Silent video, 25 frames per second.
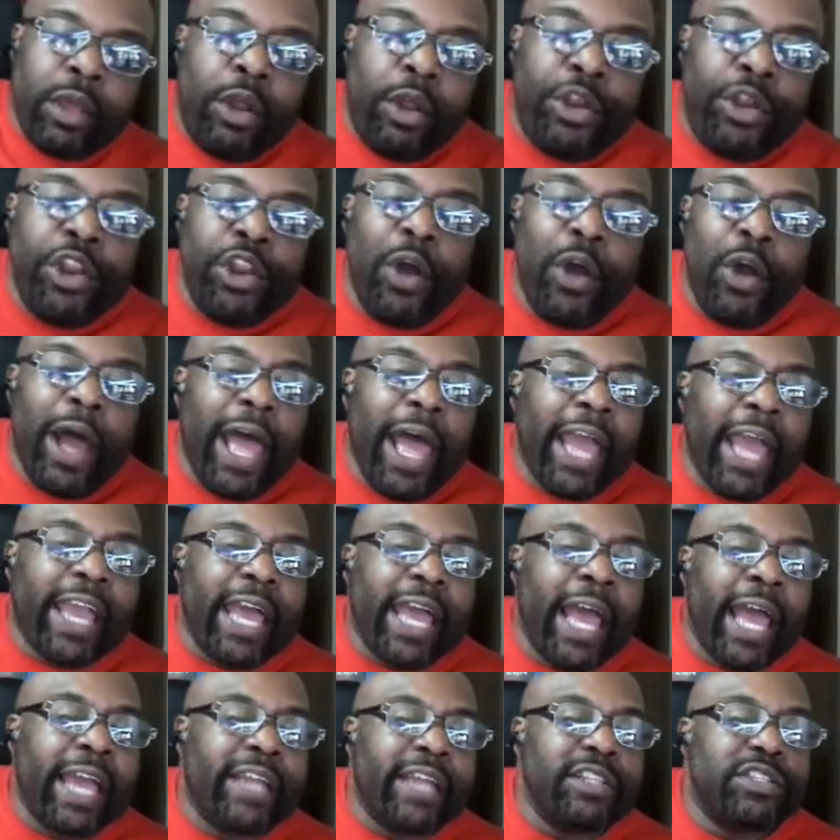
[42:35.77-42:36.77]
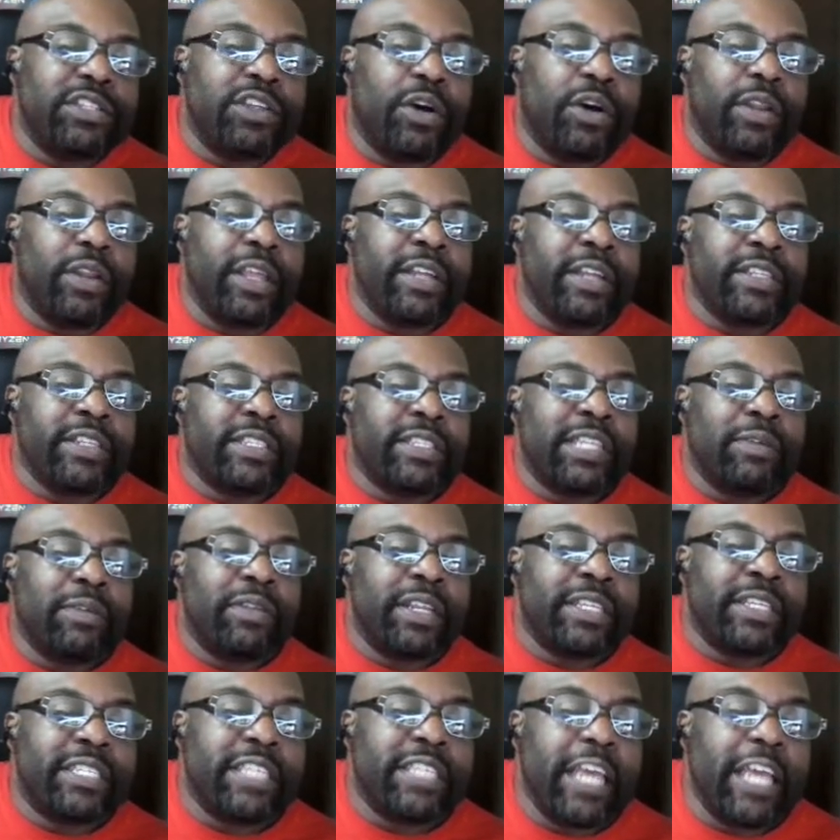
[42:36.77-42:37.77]
No, I can totally understand what
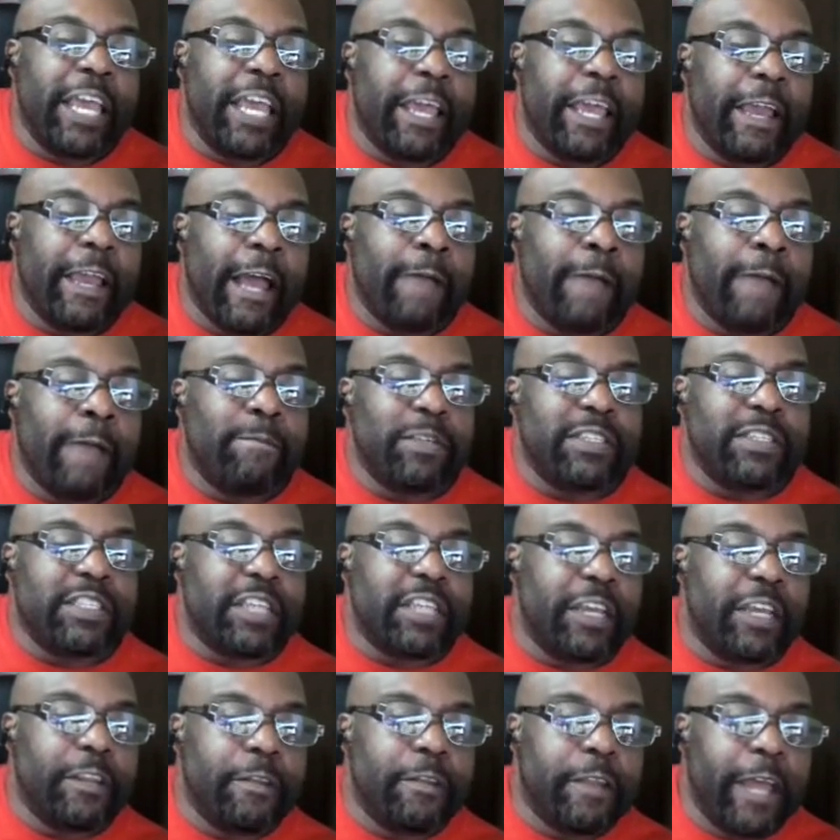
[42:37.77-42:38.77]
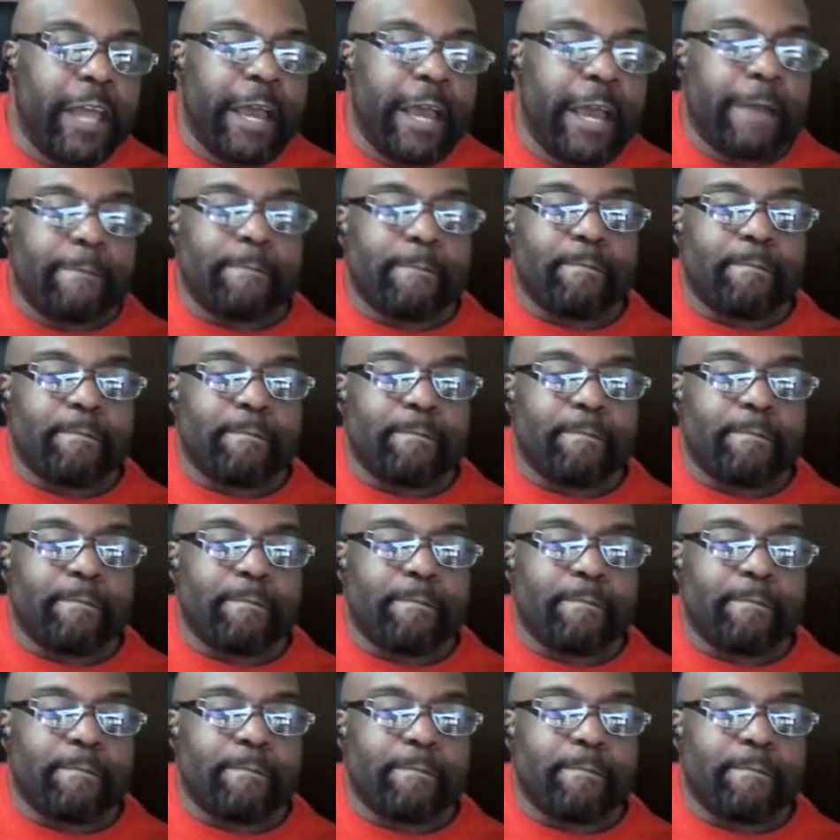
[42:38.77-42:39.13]
they're saying. I'm just saying to you that